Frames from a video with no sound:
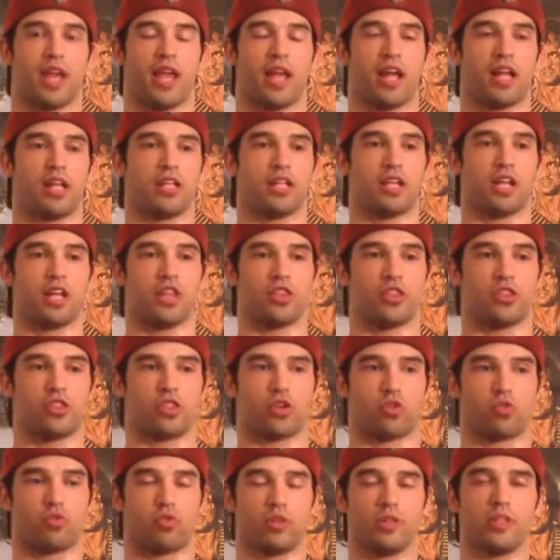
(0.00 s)
and
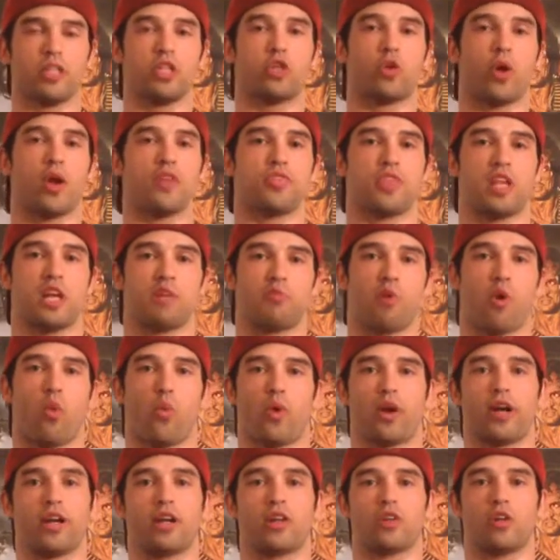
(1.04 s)
the really great thing about
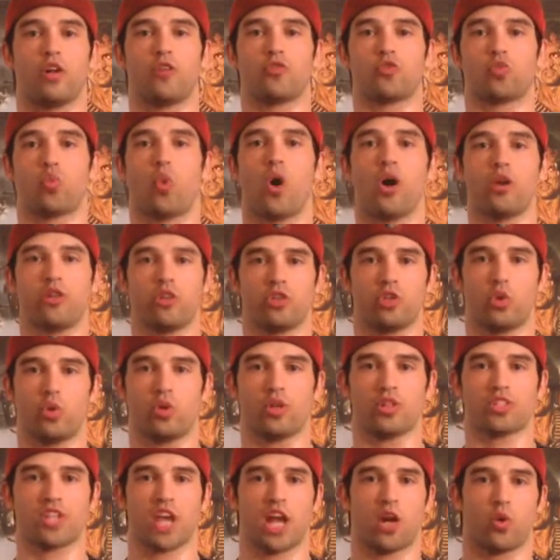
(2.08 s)
wearing gloves while you're doing
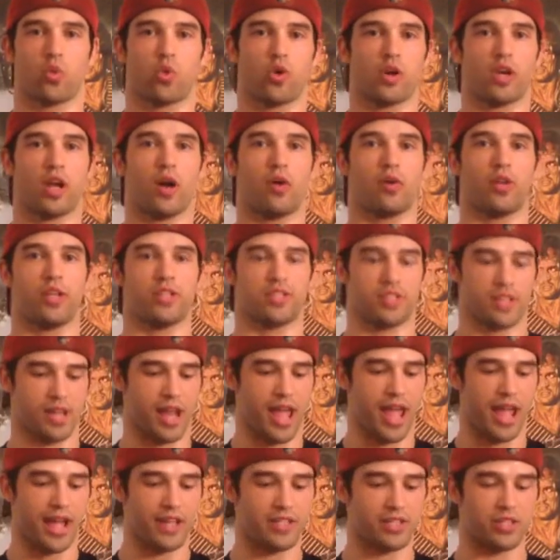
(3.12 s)
this kind of workout is it
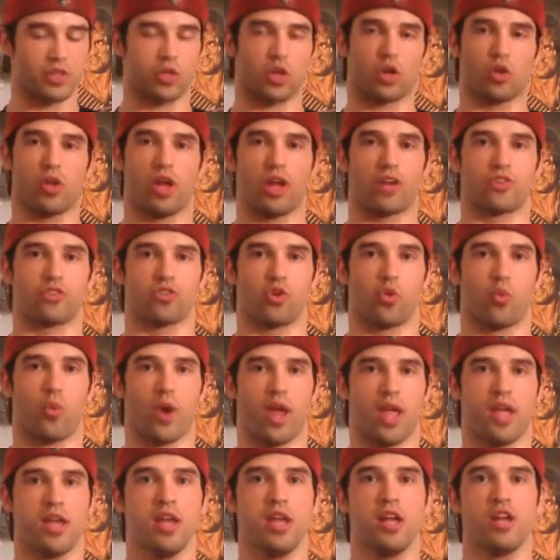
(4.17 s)
adds a little extra
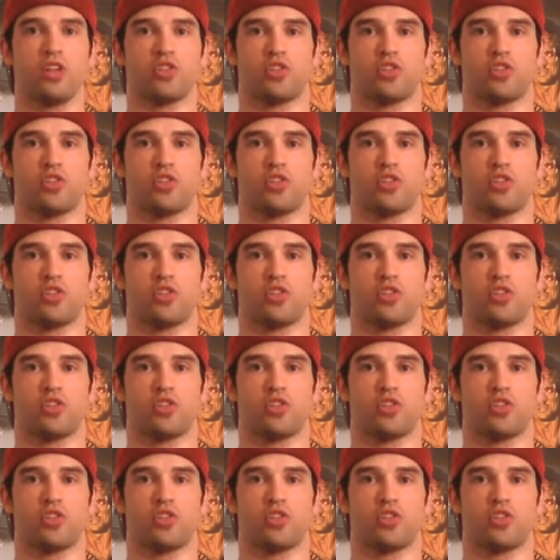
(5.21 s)
weight,